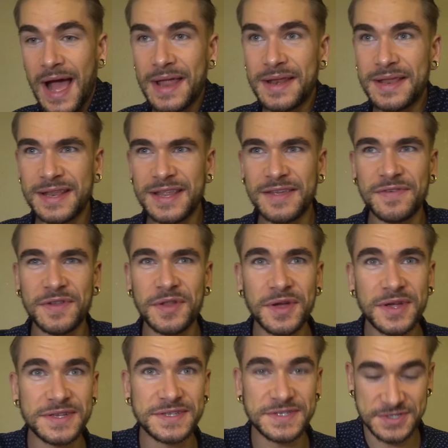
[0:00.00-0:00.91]
I didn't even
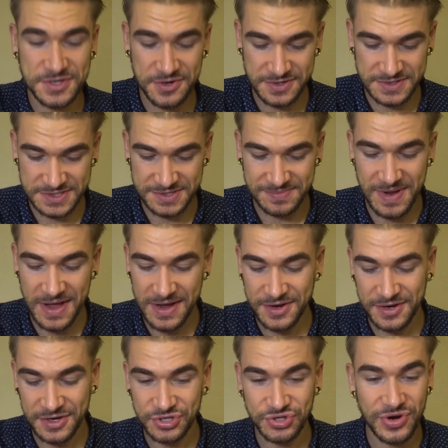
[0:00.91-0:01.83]
look at desserts. I'm not
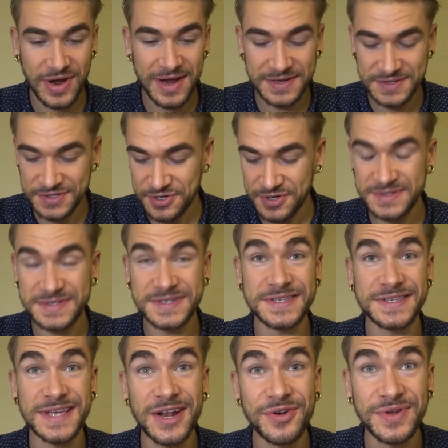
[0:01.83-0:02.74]
gonna try desserts
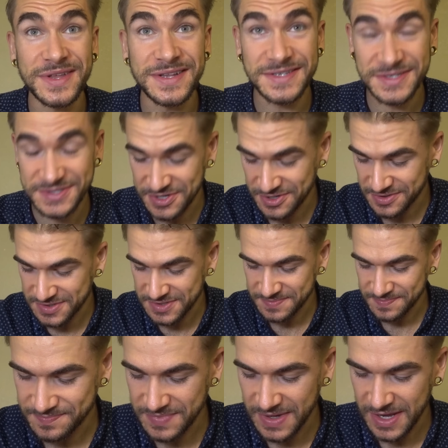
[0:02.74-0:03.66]
because I don't eat
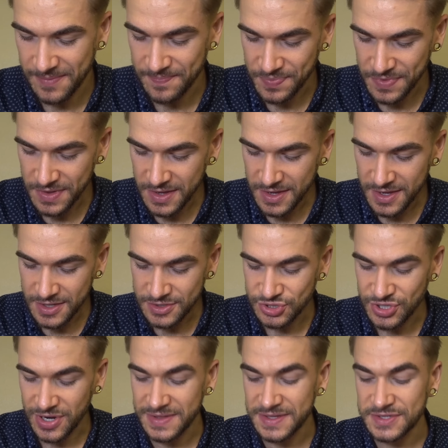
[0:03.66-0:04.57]
desserts, but
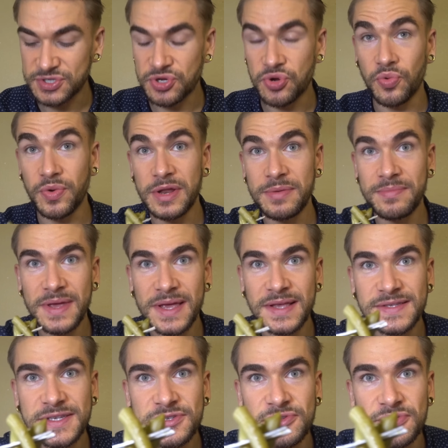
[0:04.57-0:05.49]
try these green
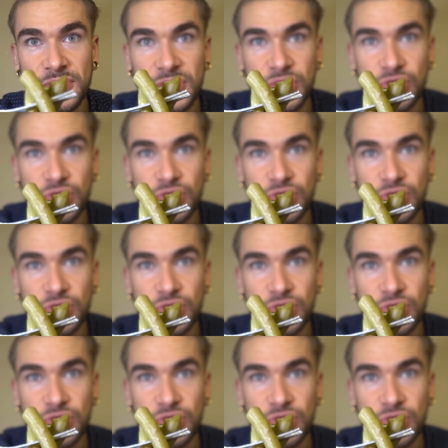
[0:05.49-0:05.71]
beans. These are